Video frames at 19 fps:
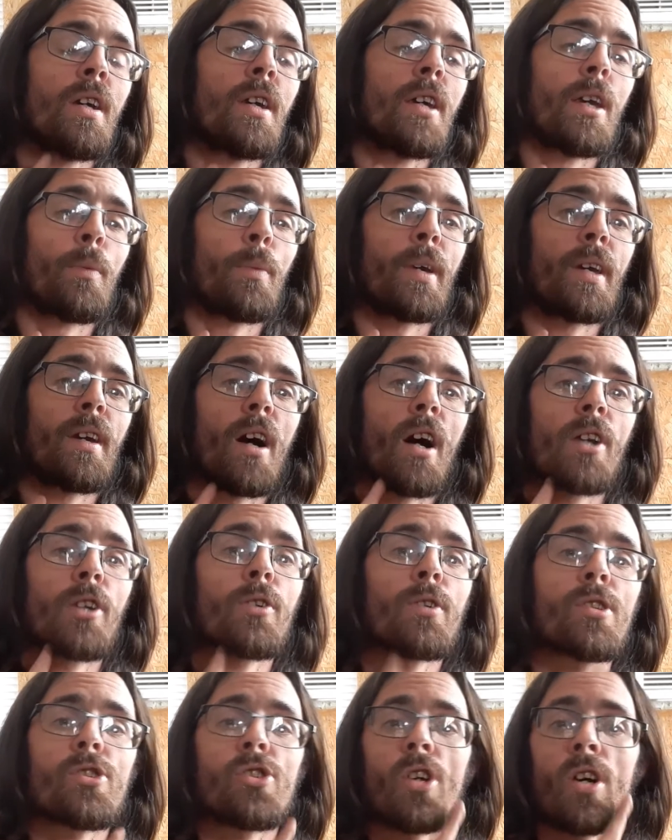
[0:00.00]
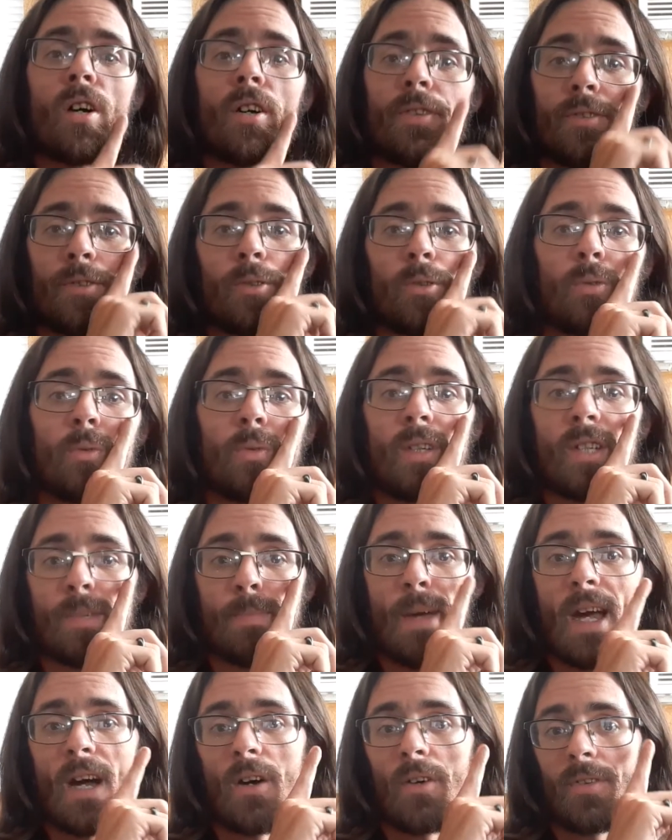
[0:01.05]
It went under his jaw, through his
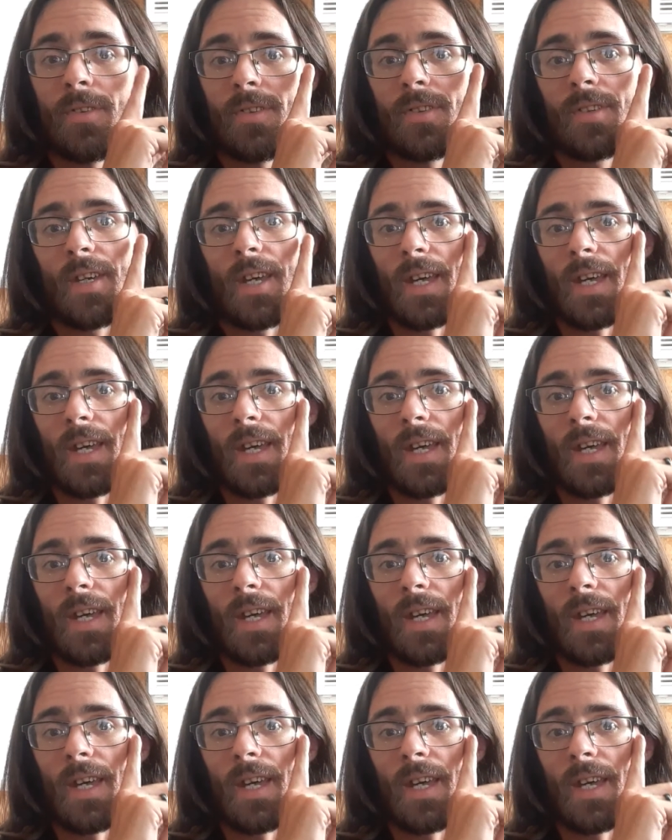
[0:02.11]
mouth,